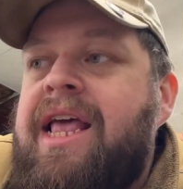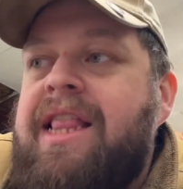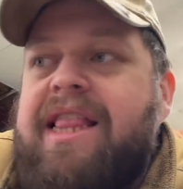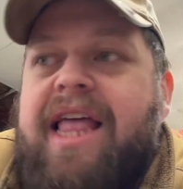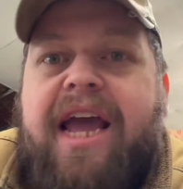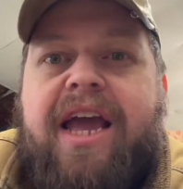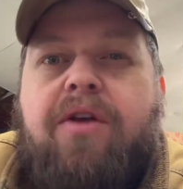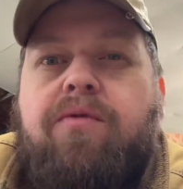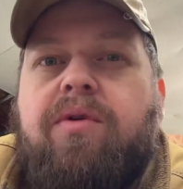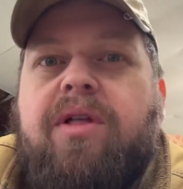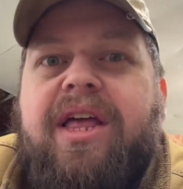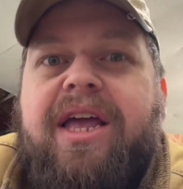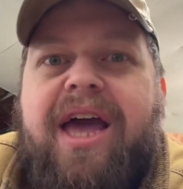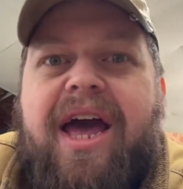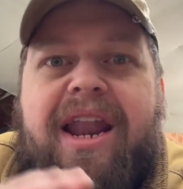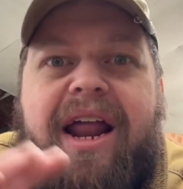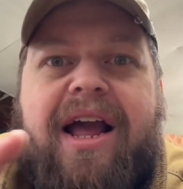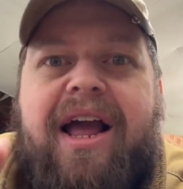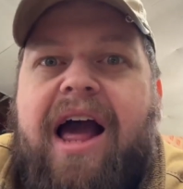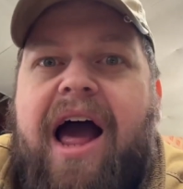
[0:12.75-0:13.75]
that can really
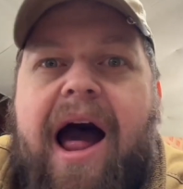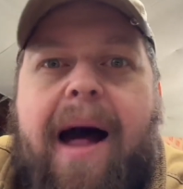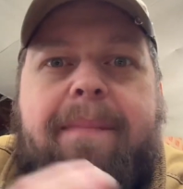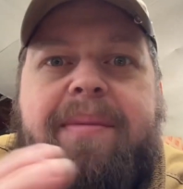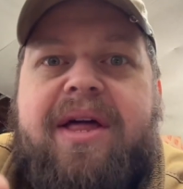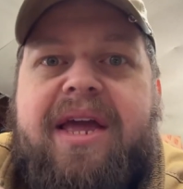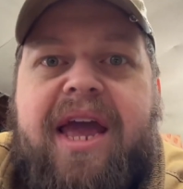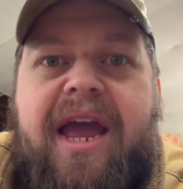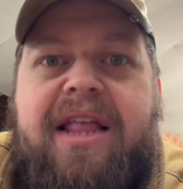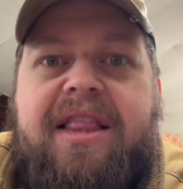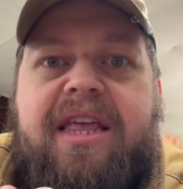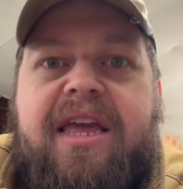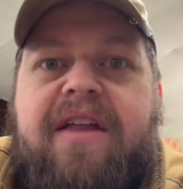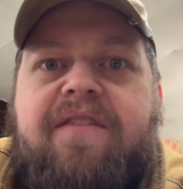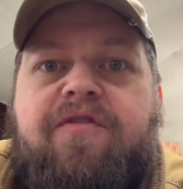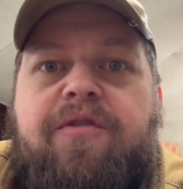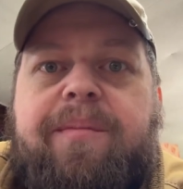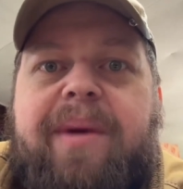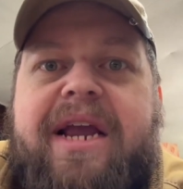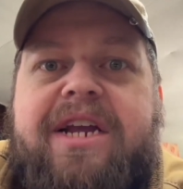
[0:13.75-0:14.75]
kind of complicate the
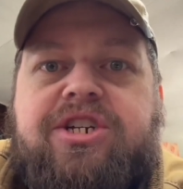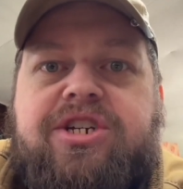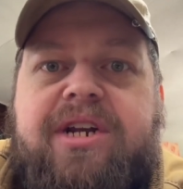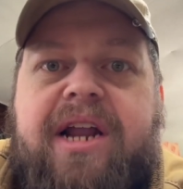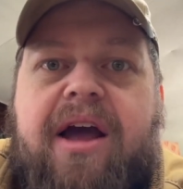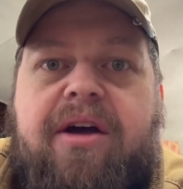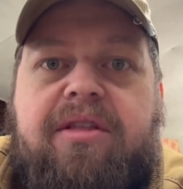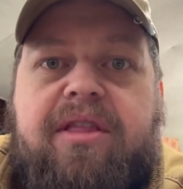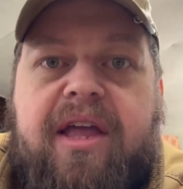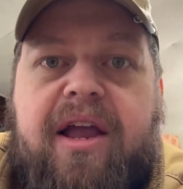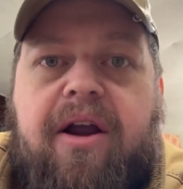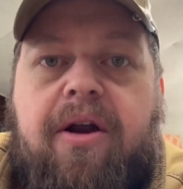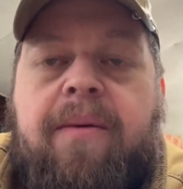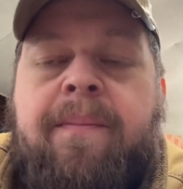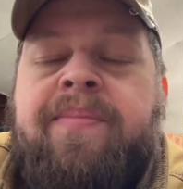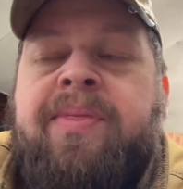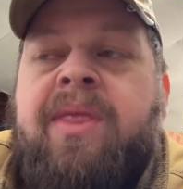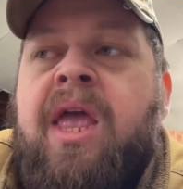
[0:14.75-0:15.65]
information out there.